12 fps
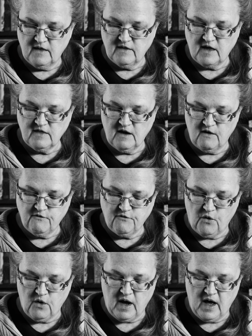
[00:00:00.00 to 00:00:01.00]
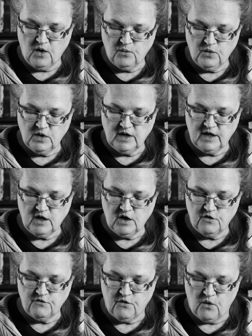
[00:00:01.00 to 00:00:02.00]
They therefore outwardly
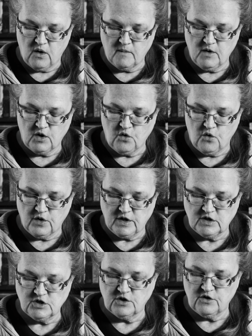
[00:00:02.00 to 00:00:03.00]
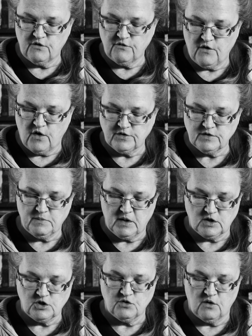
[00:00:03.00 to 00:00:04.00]
conform according to their false
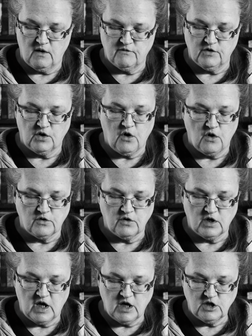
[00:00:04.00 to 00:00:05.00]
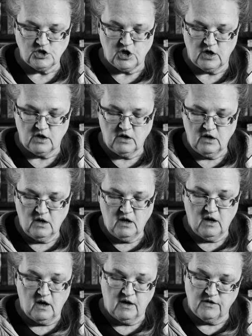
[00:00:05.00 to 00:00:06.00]
picture of the congregation,
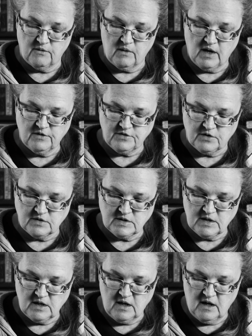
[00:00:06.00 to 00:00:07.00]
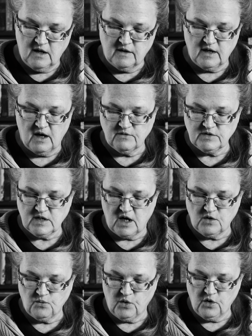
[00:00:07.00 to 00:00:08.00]
other elders, the
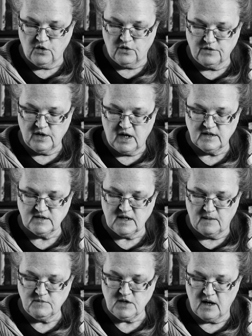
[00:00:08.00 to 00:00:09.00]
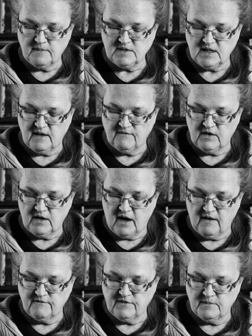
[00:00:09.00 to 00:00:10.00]
outside world, and sometimes even of